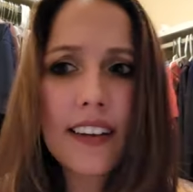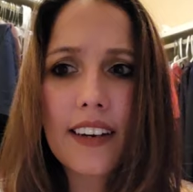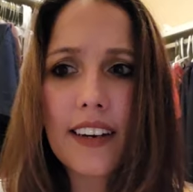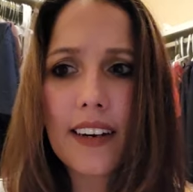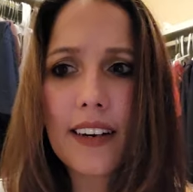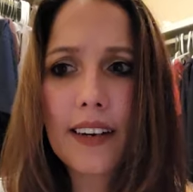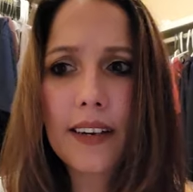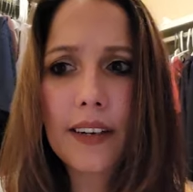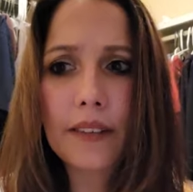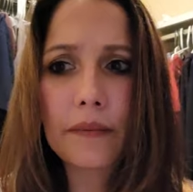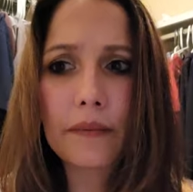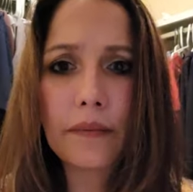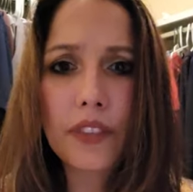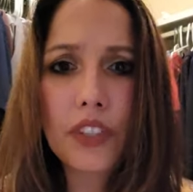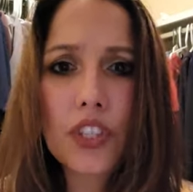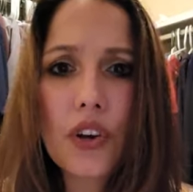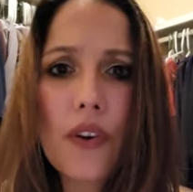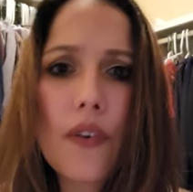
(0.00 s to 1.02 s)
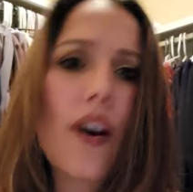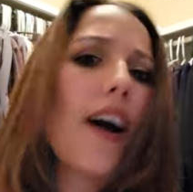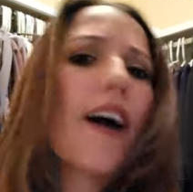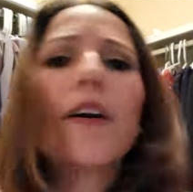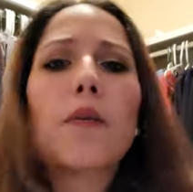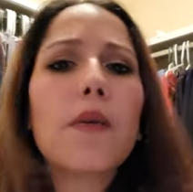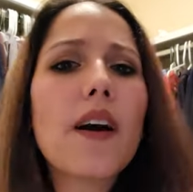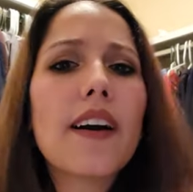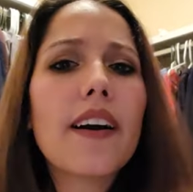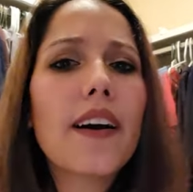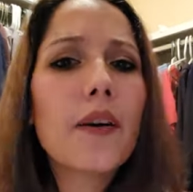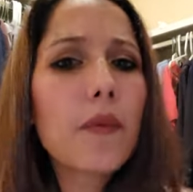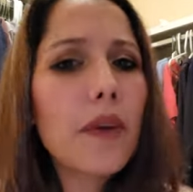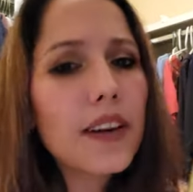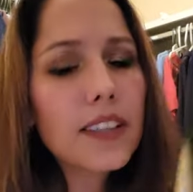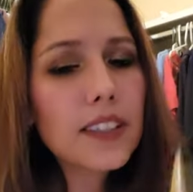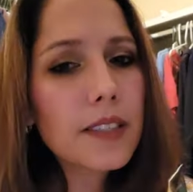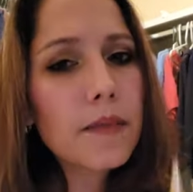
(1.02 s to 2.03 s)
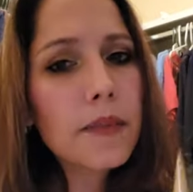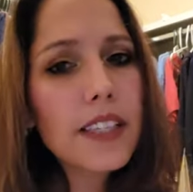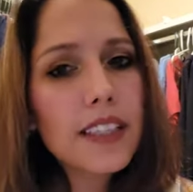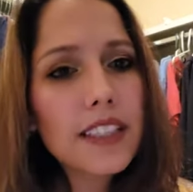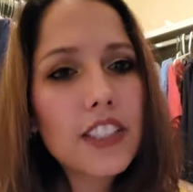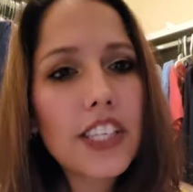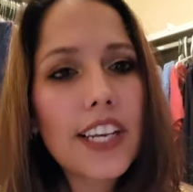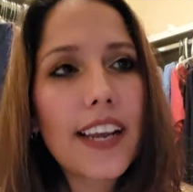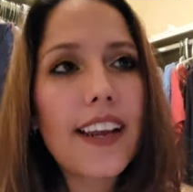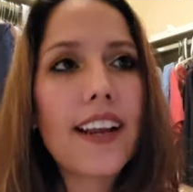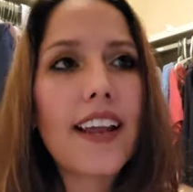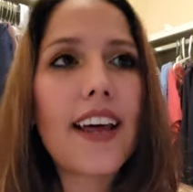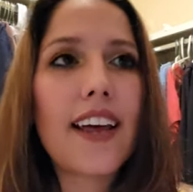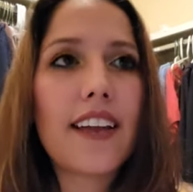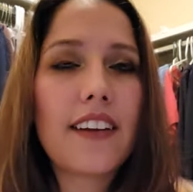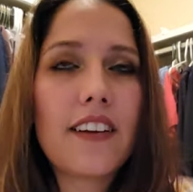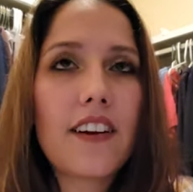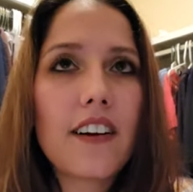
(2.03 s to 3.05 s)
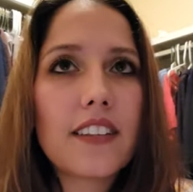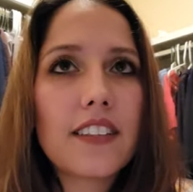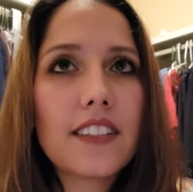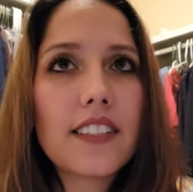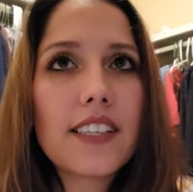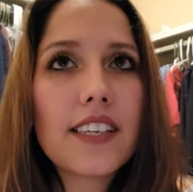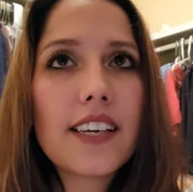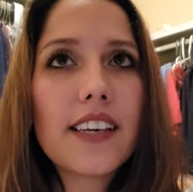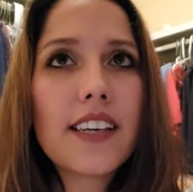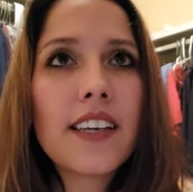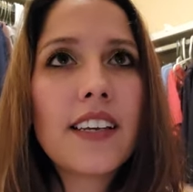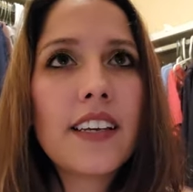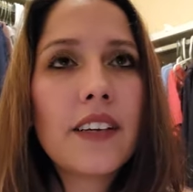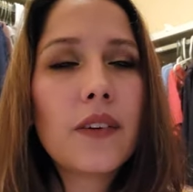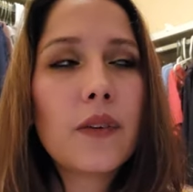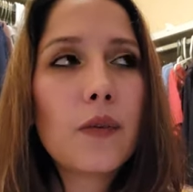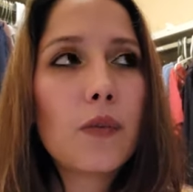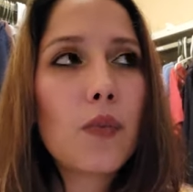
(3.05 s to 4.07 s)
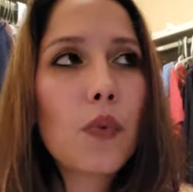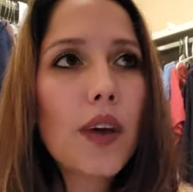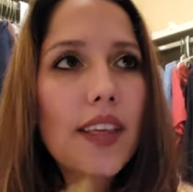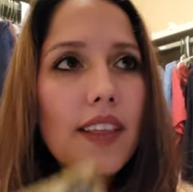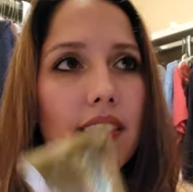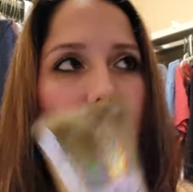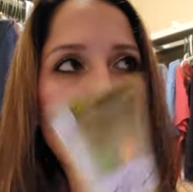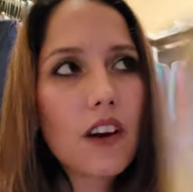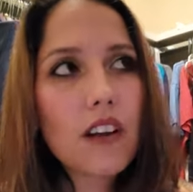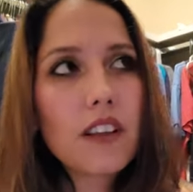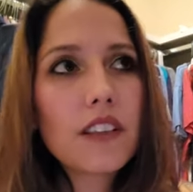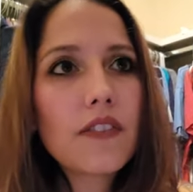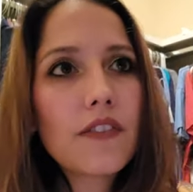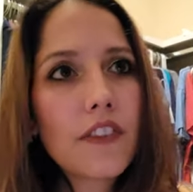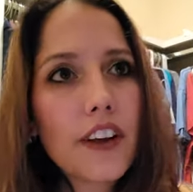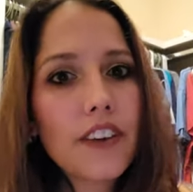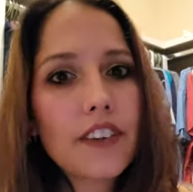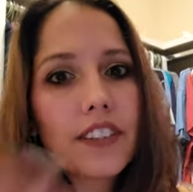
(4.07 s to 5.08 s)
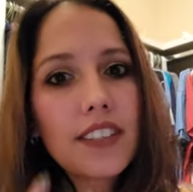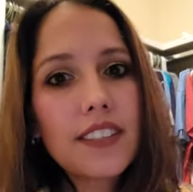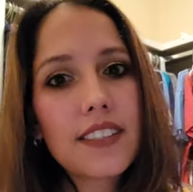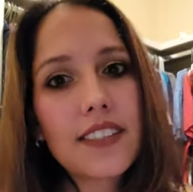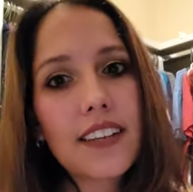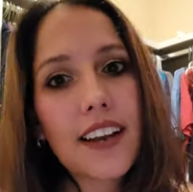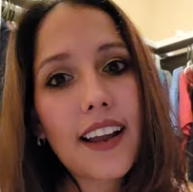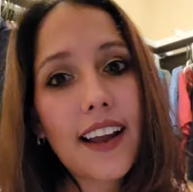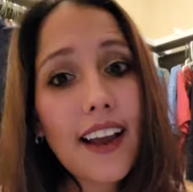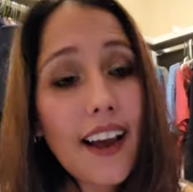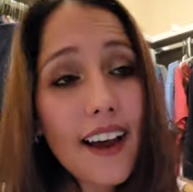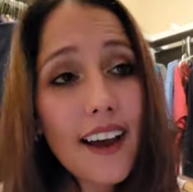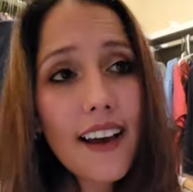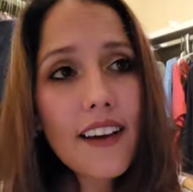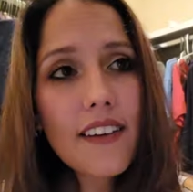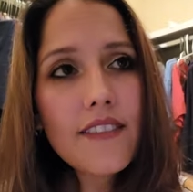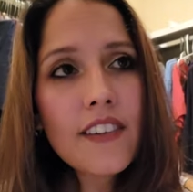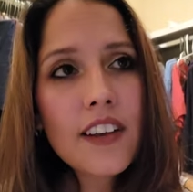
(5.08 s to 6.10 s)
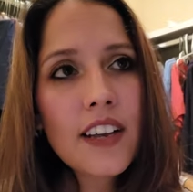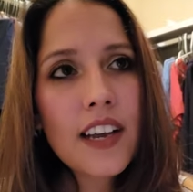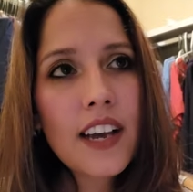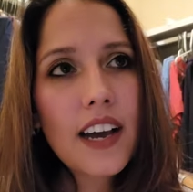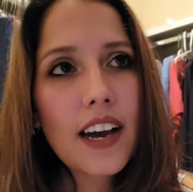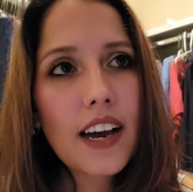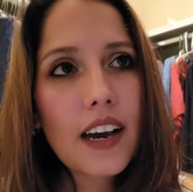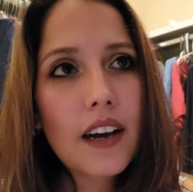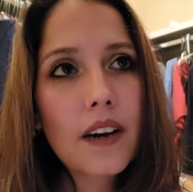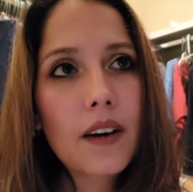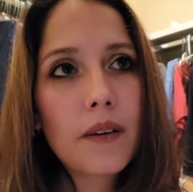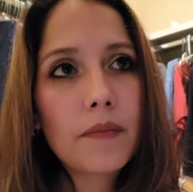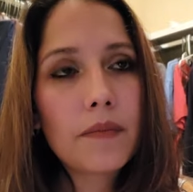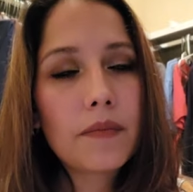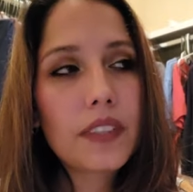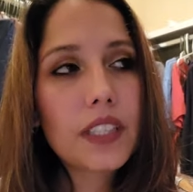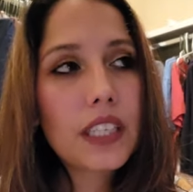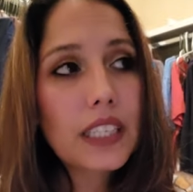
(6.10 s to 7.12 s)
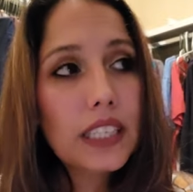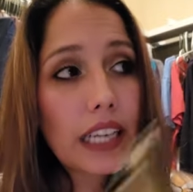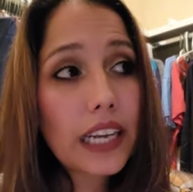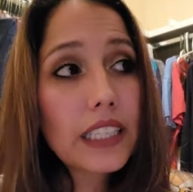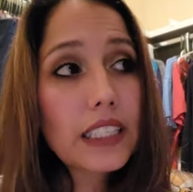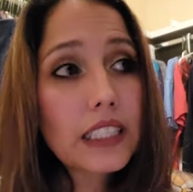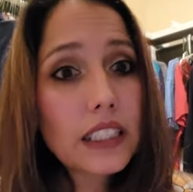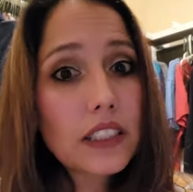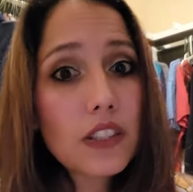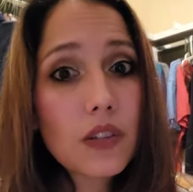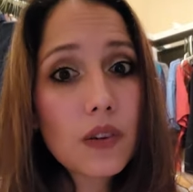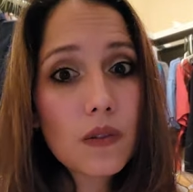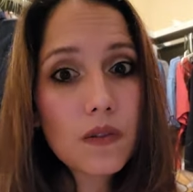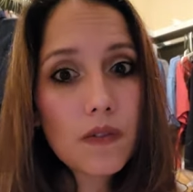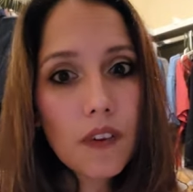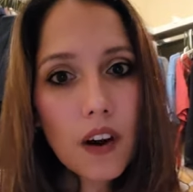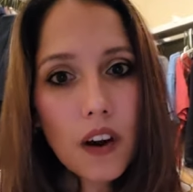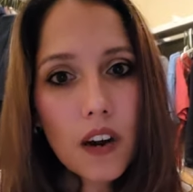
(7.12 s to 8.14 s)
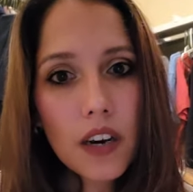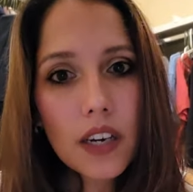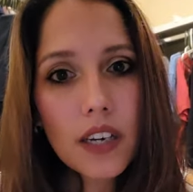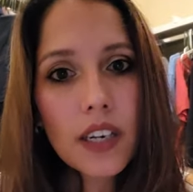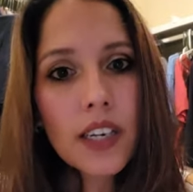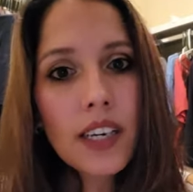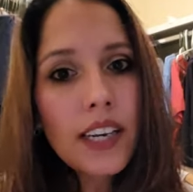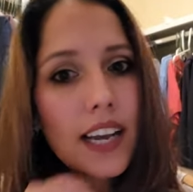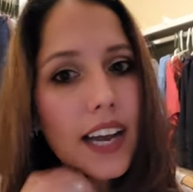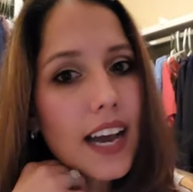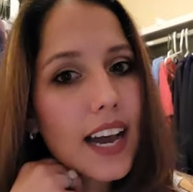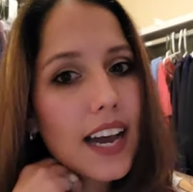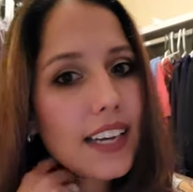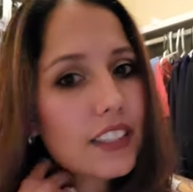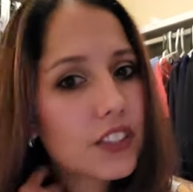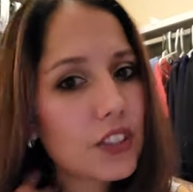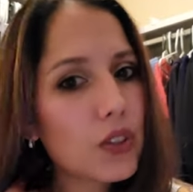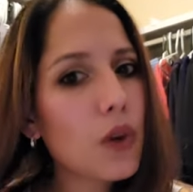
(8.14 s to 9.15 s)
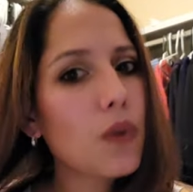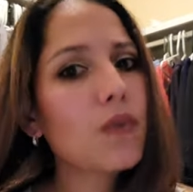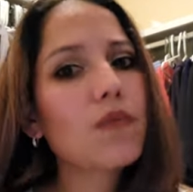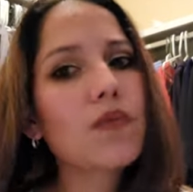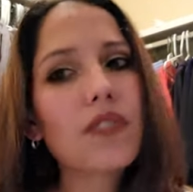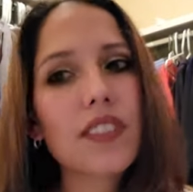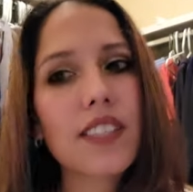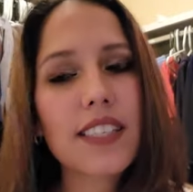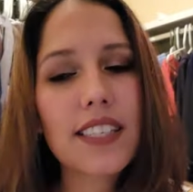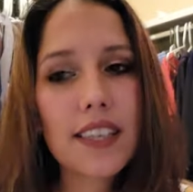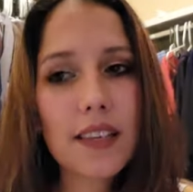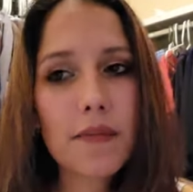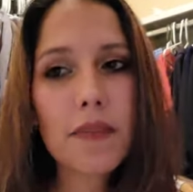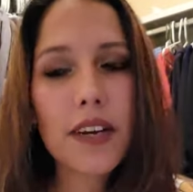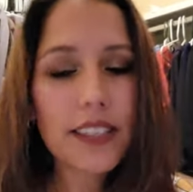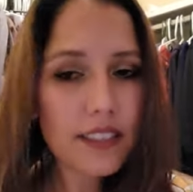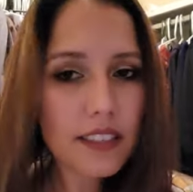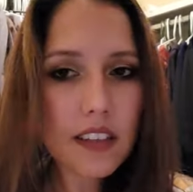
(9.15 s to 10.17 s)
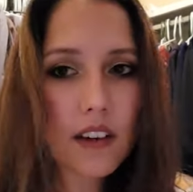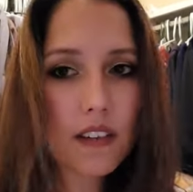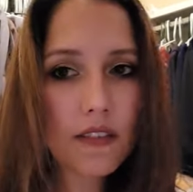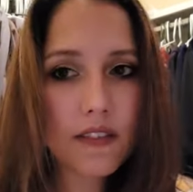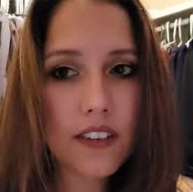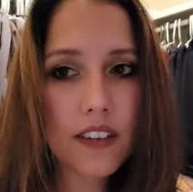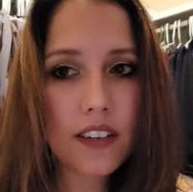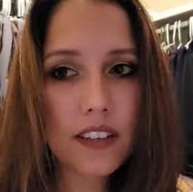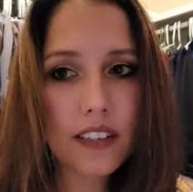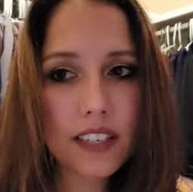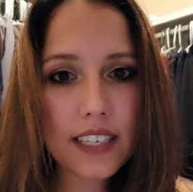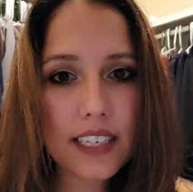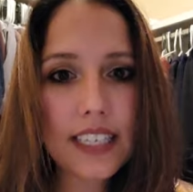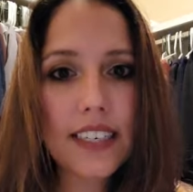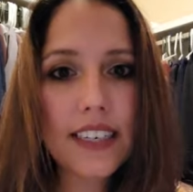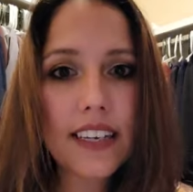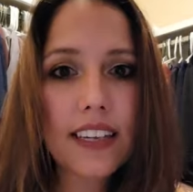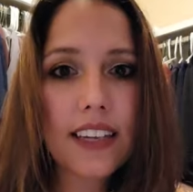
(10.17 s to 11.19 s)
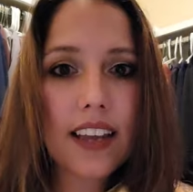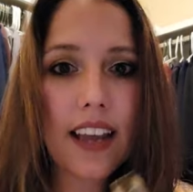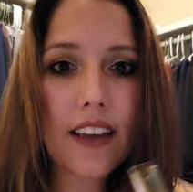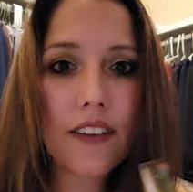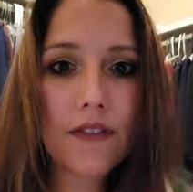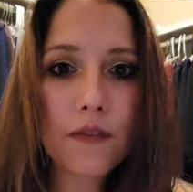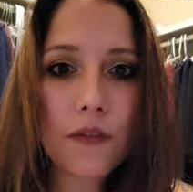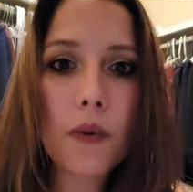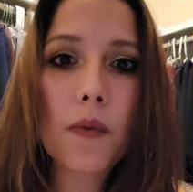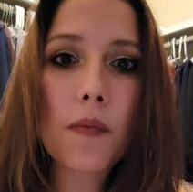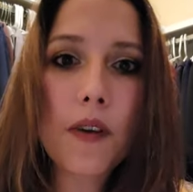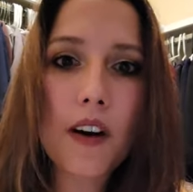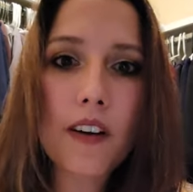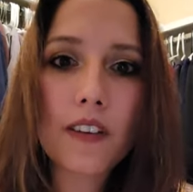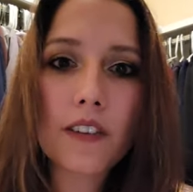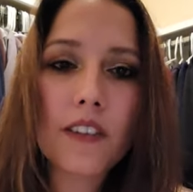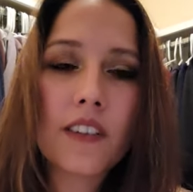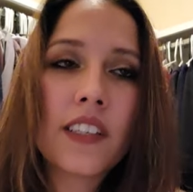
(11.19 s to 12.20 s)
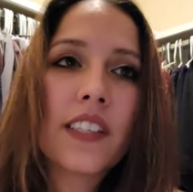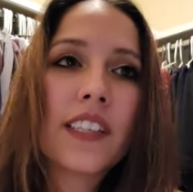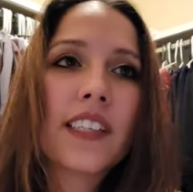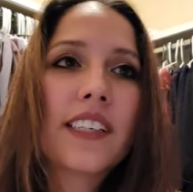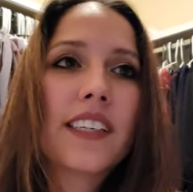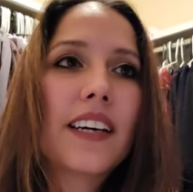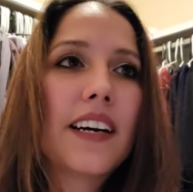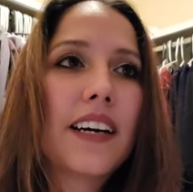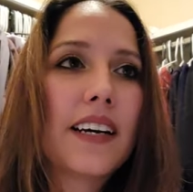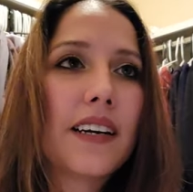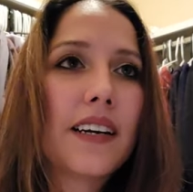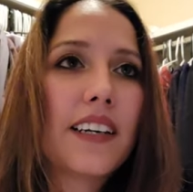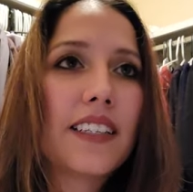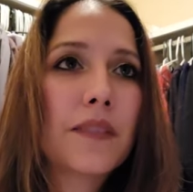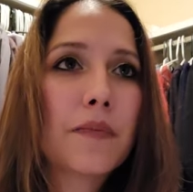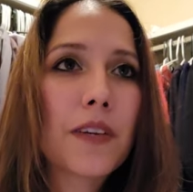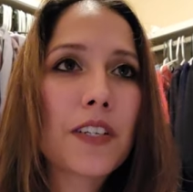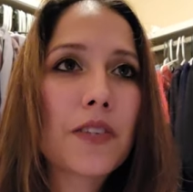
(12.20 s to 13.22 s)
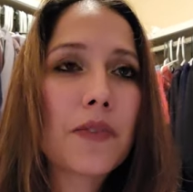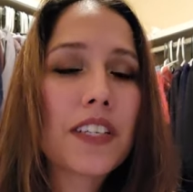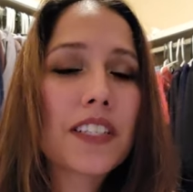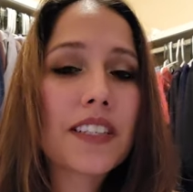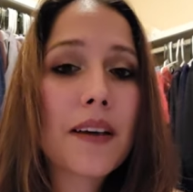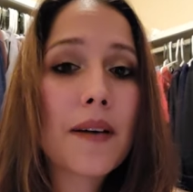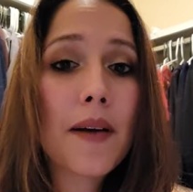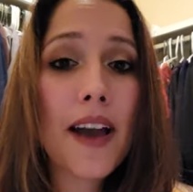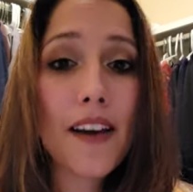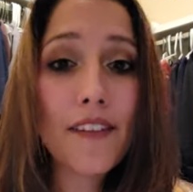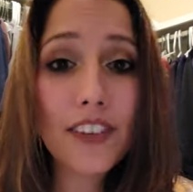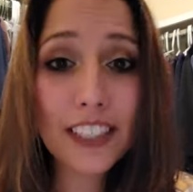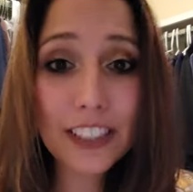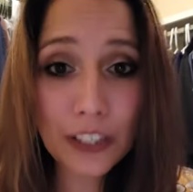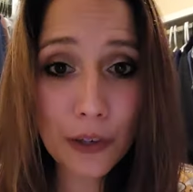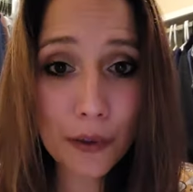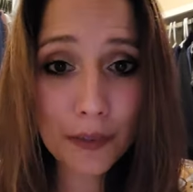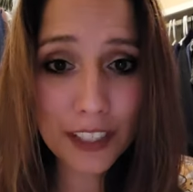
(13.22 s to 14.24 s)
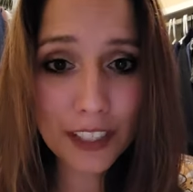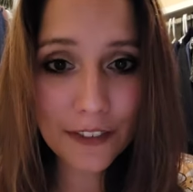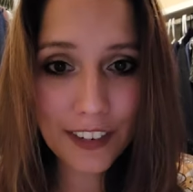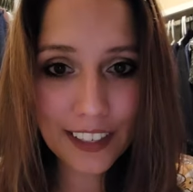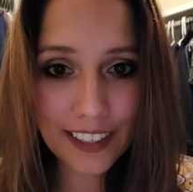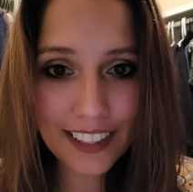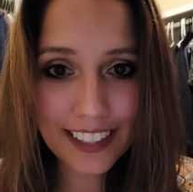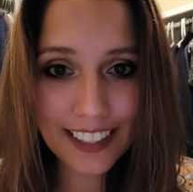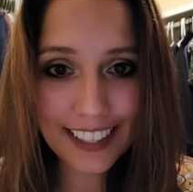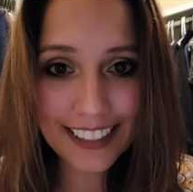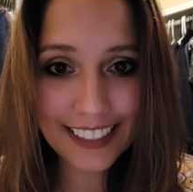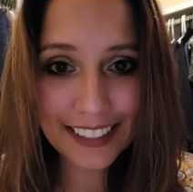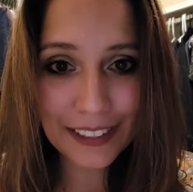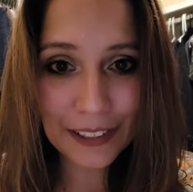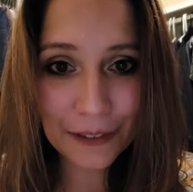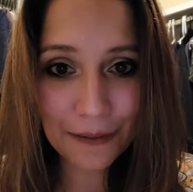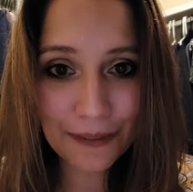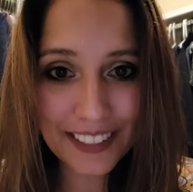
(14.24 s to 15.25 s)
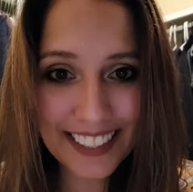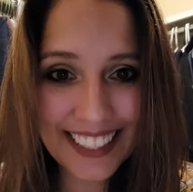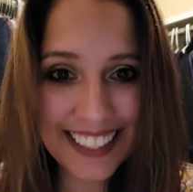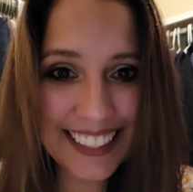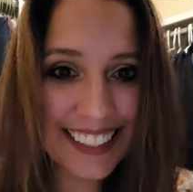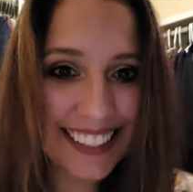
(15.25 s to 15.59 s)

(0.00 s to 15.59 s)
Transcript: Um, so I want I want it to be legit. And honestly, with all the fragrances that I have um, collected so far, I don't see myself needing a full bottle, uh, especially because I'm having so much fun collecting dupes.